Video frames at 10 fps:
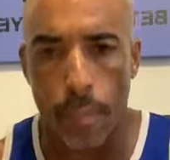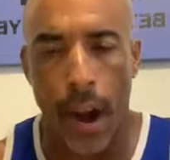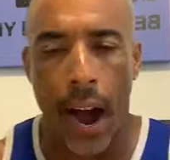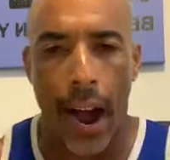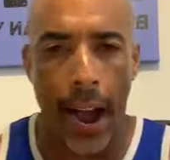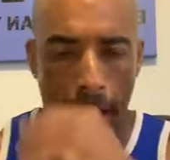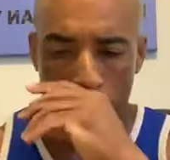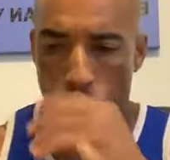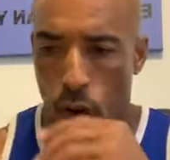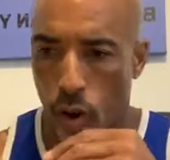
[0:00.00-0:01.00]

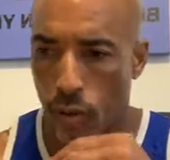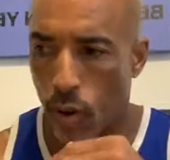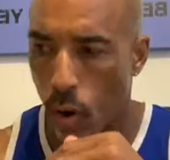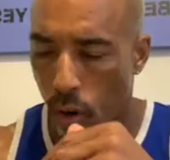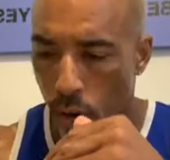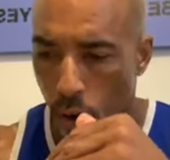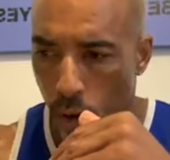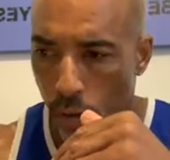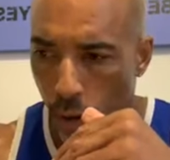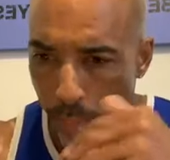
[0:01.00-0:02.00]
behind
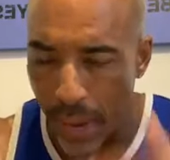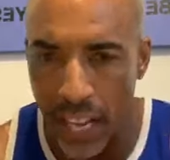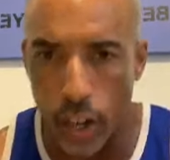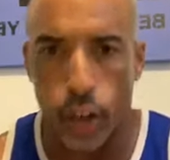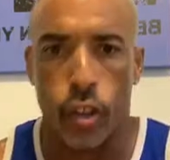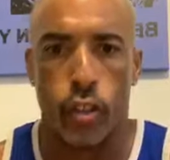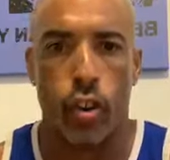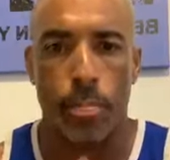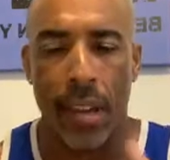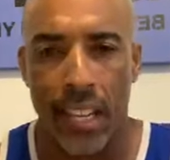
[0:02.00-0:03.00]
or being hurt
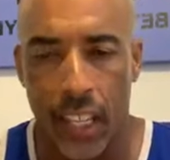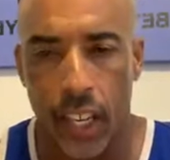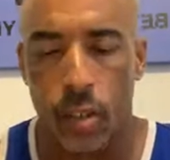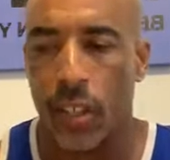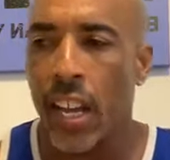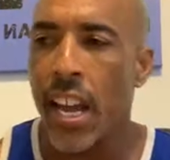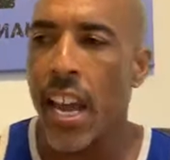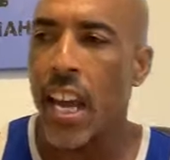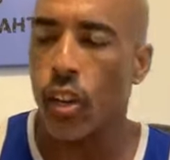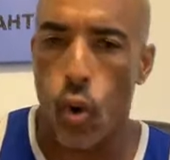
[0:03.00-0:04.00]
or being killed
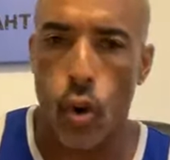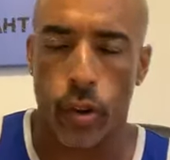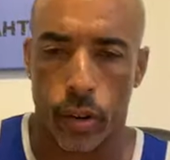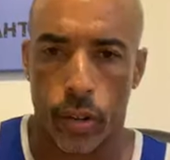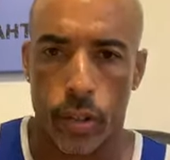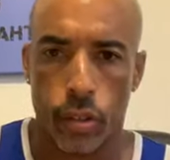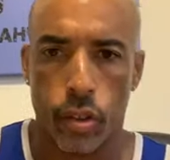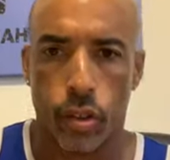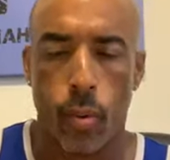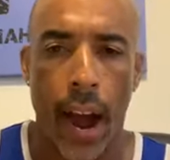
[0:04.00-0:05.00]
in order
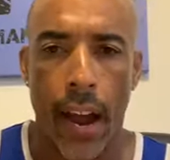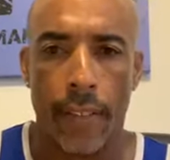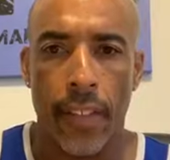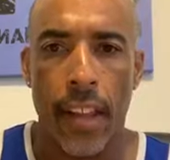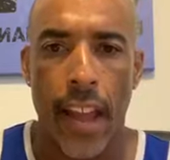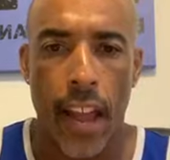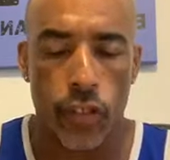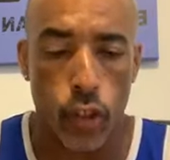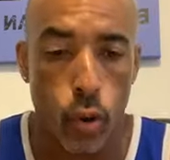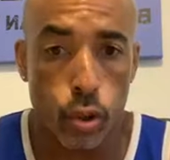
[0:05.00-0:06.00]
to thrive,
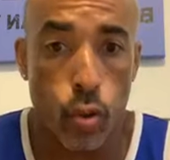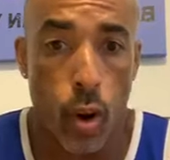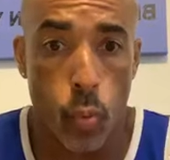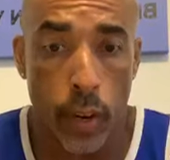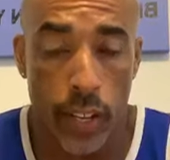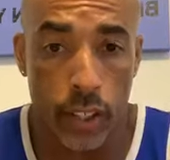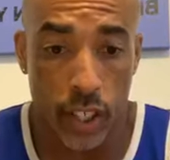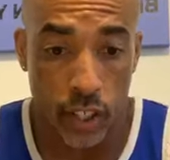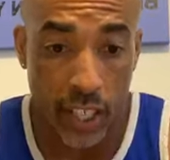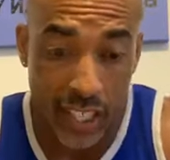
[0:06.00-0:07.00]
and those who are willing
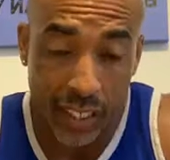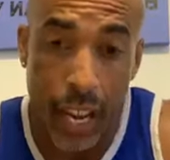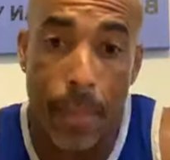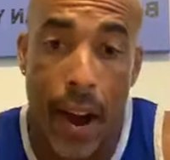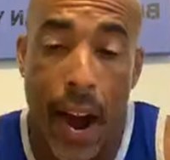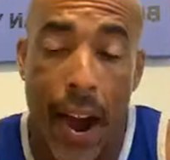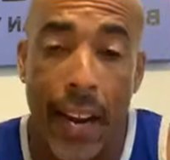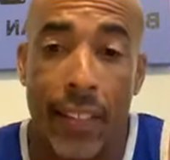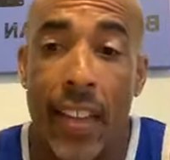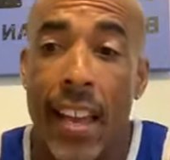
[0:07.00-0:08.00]
to just stay
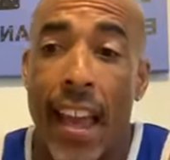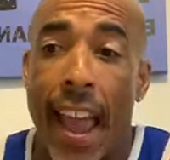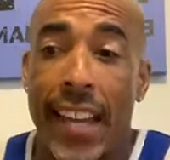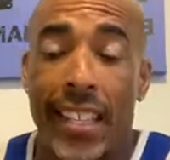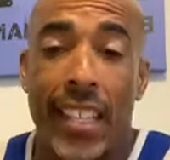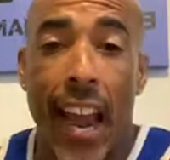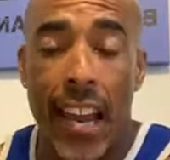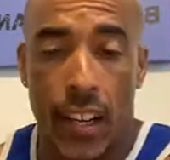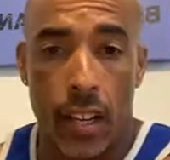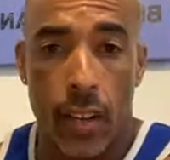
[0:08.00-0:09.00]
behind and
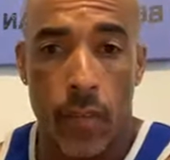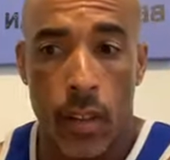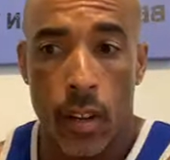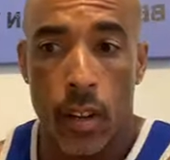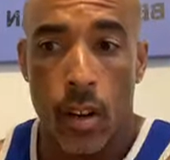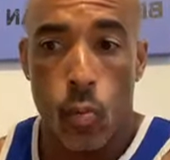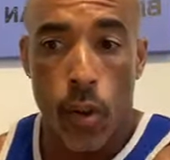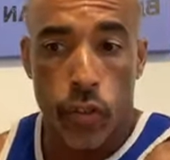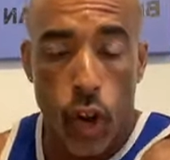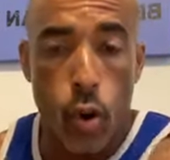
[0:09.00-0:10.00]
take
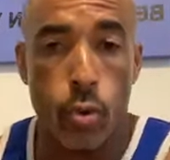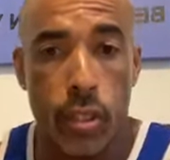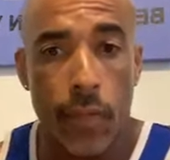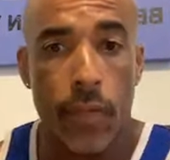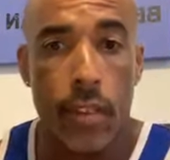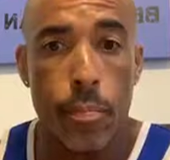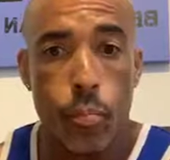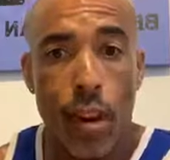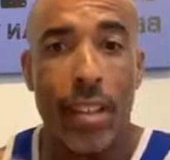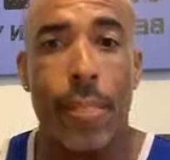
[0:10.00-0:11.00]
what those
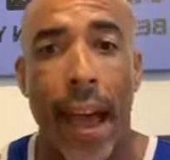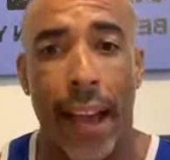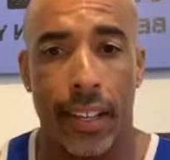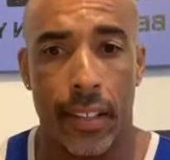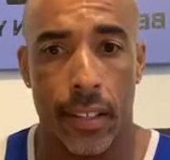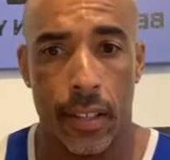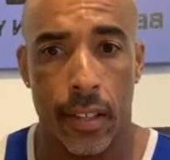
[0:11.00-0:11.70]
bring back.